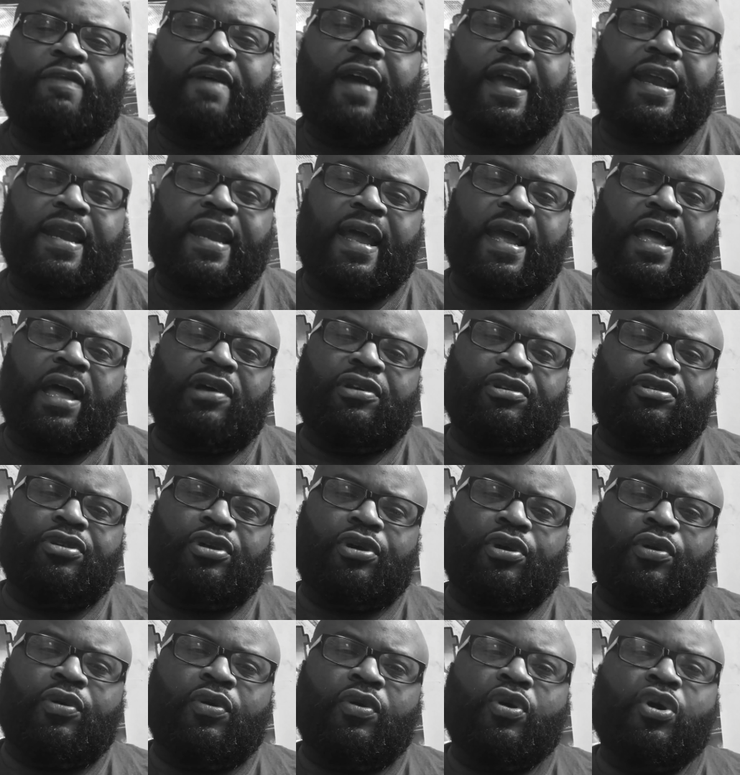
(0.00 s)
right now. You
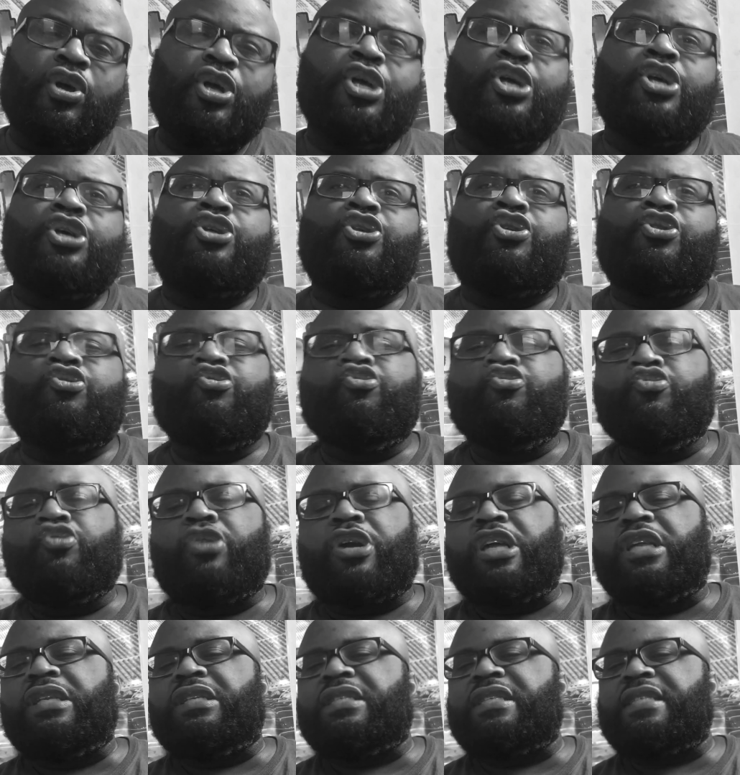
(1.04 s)
know, you
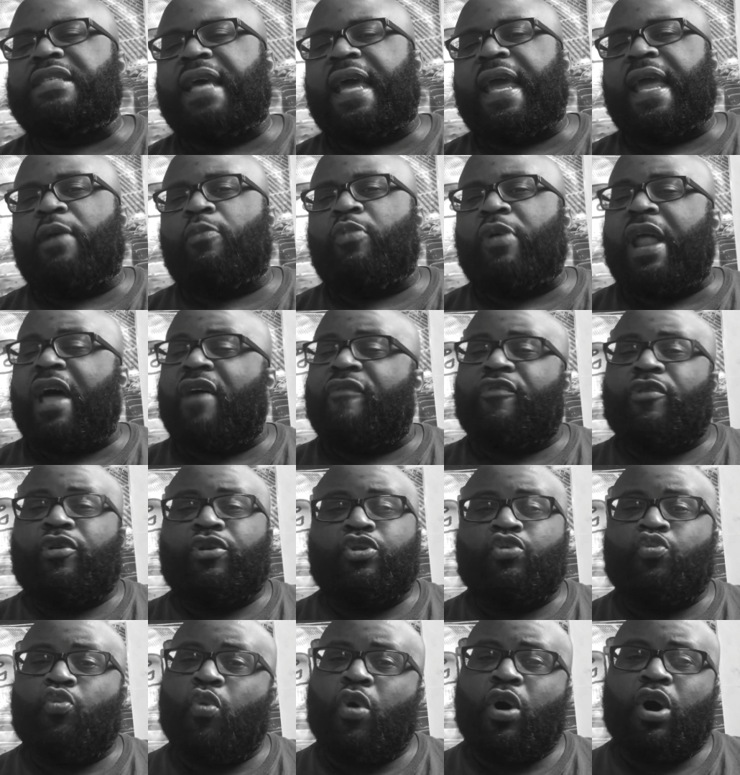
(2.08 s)
can say whatever
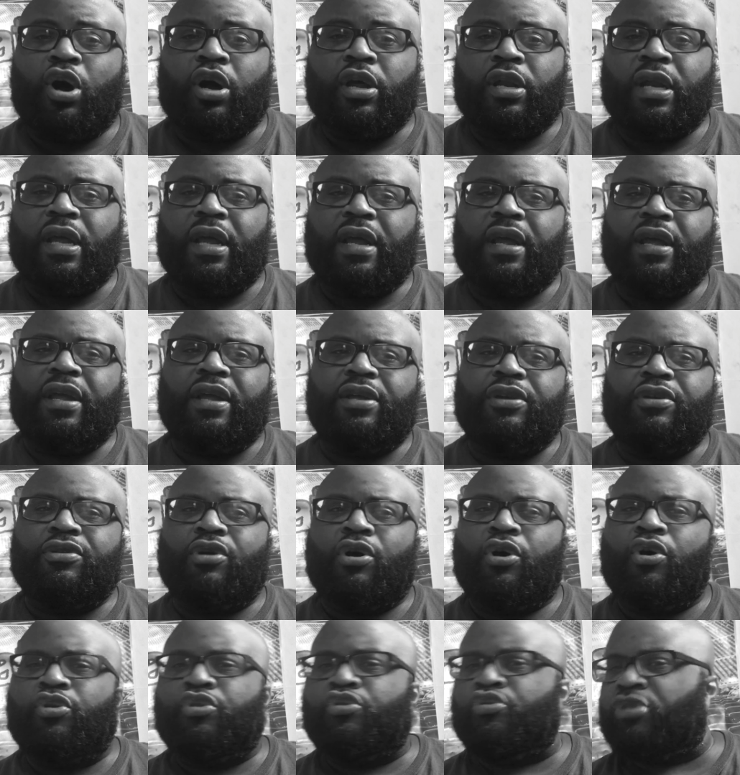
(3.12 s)
you want. You
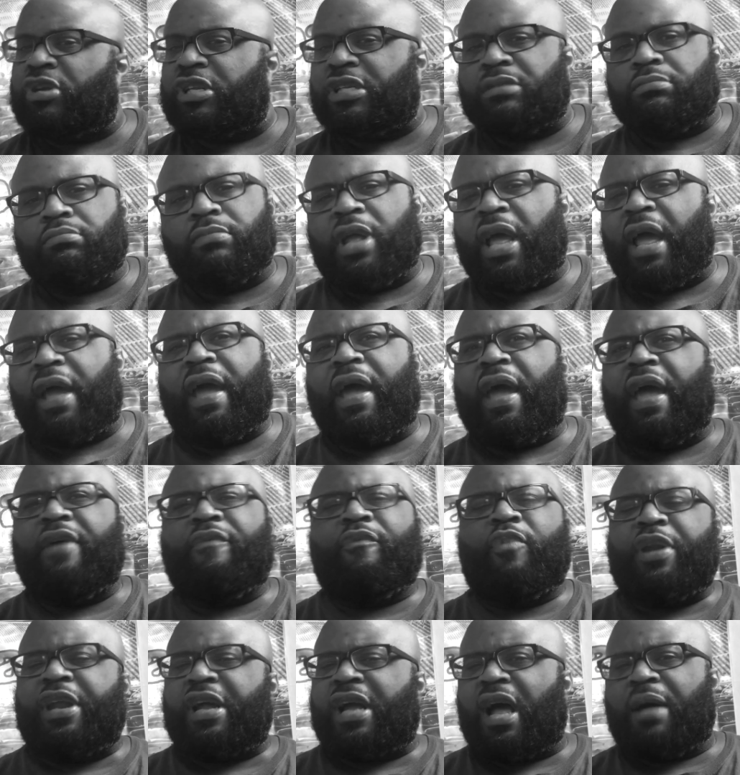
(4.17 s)
know, you can
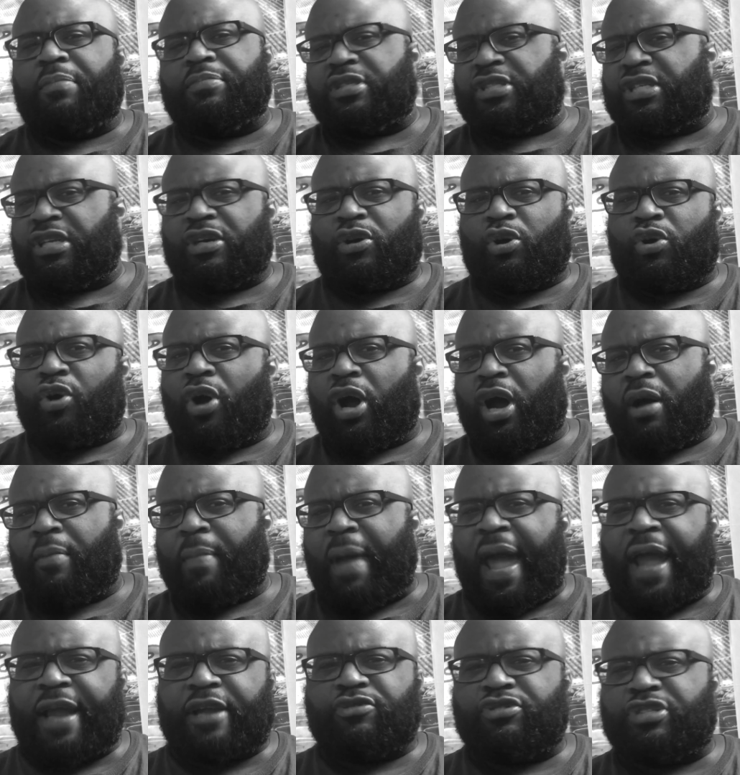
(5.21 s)
when it comes to
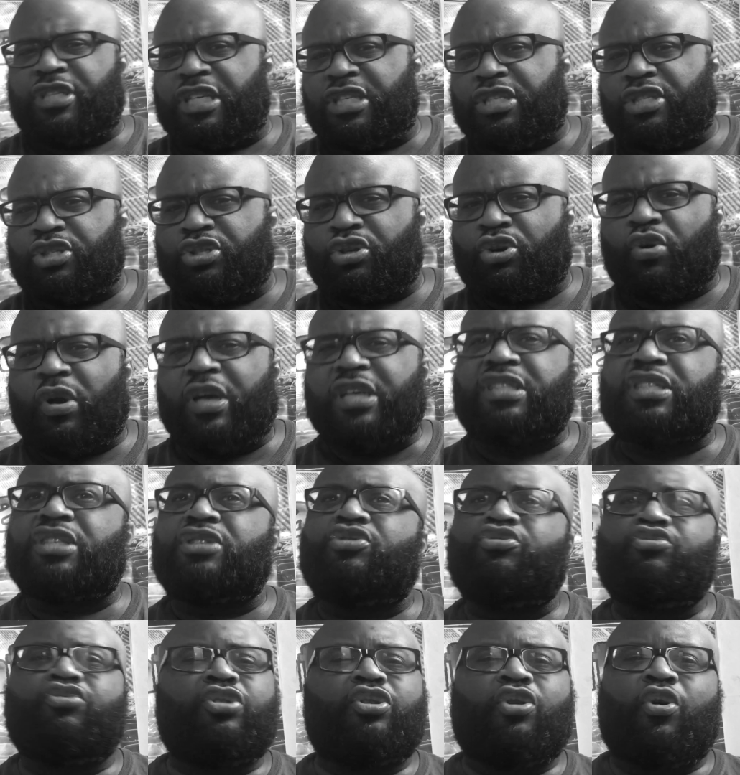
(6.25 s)
accusations or
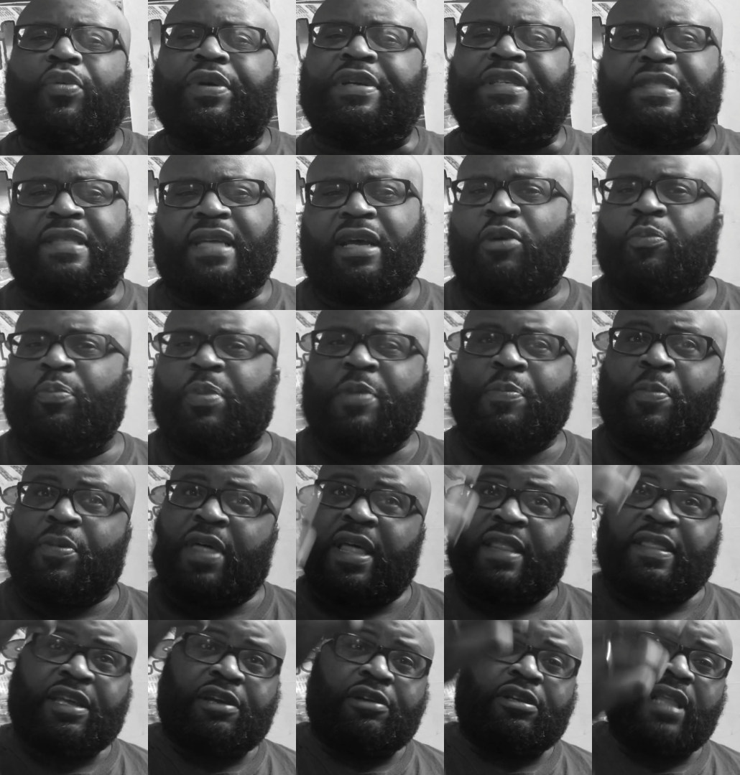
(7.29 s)
questions, you can always tell people
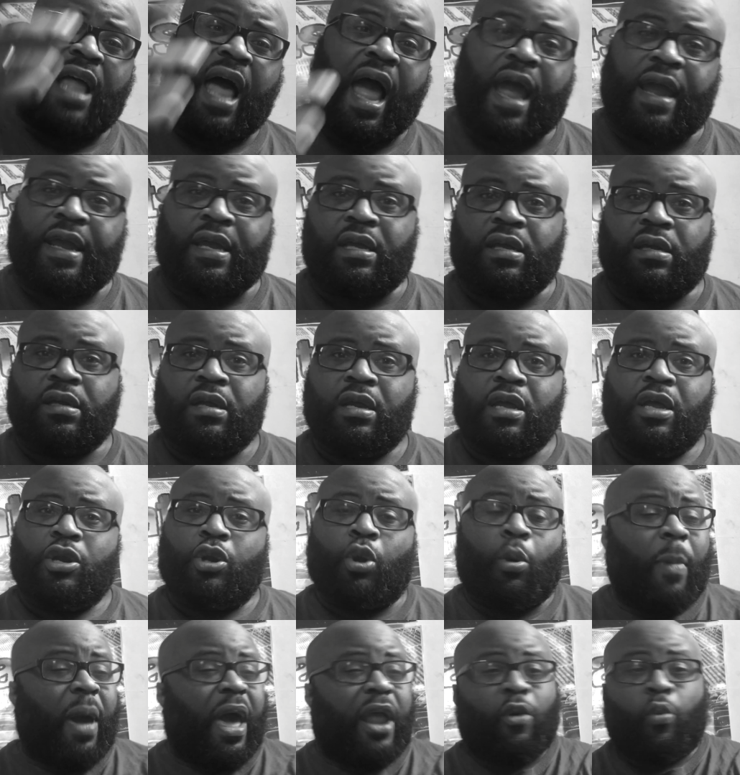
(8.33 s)
that they're lying,
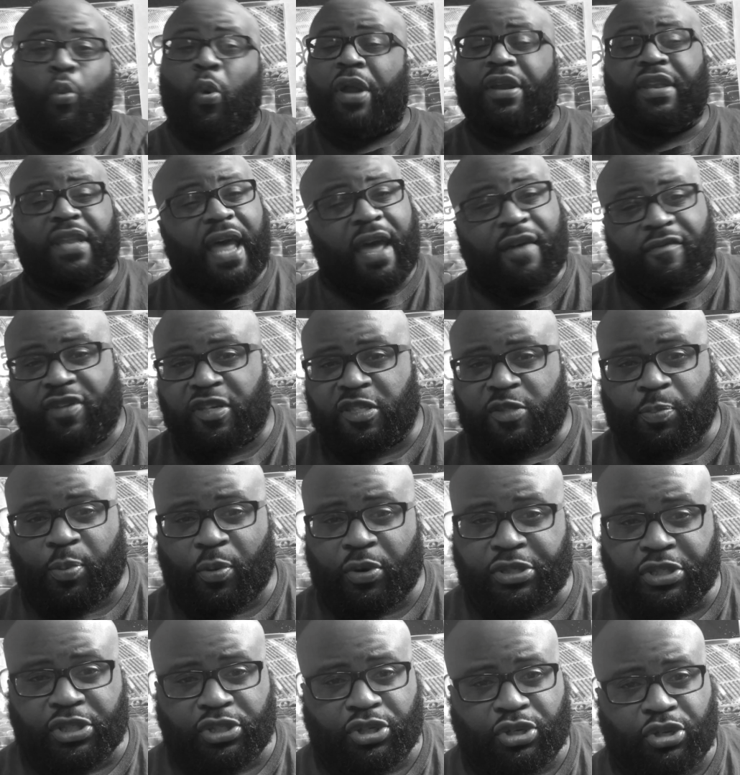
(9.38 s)
no matter what the evidence
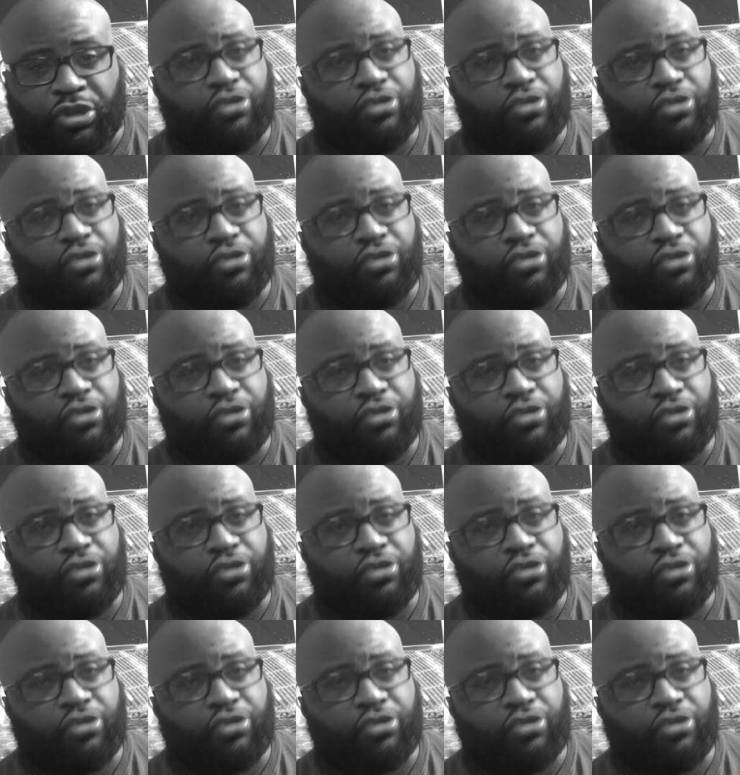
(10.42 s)
points to